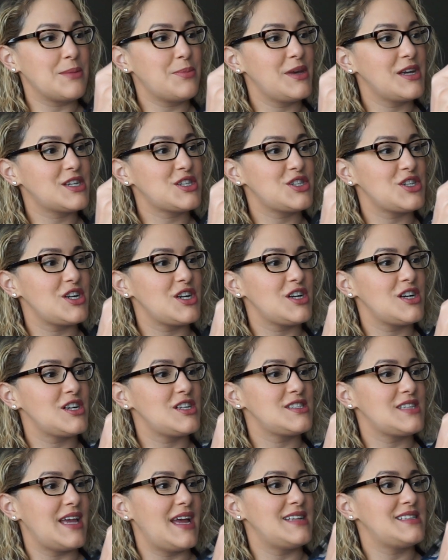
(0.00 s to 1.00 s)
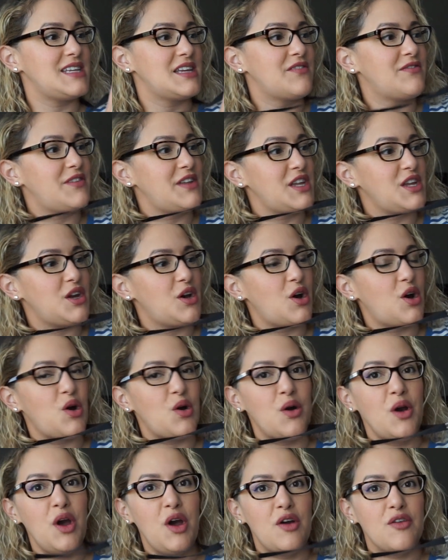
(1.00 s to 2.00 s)
pictures and take
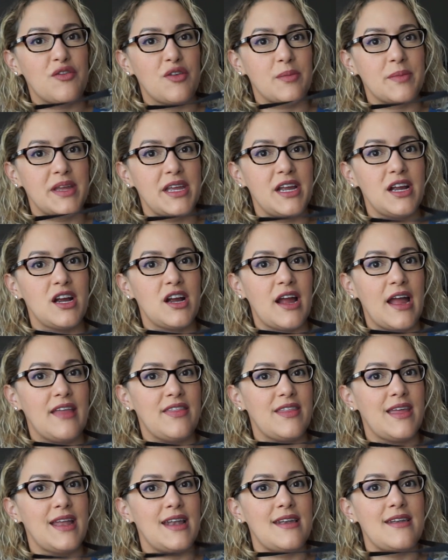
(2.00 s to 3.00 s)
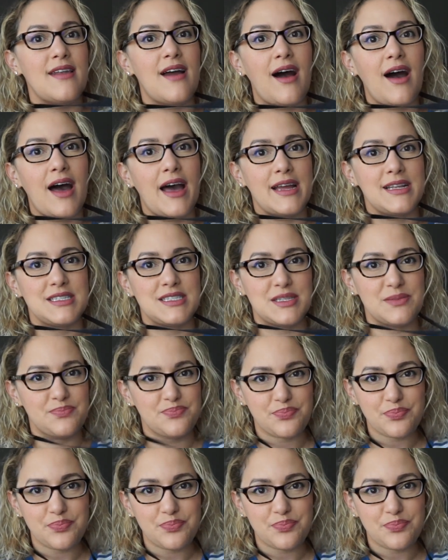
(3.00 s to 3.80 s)
video from here and then not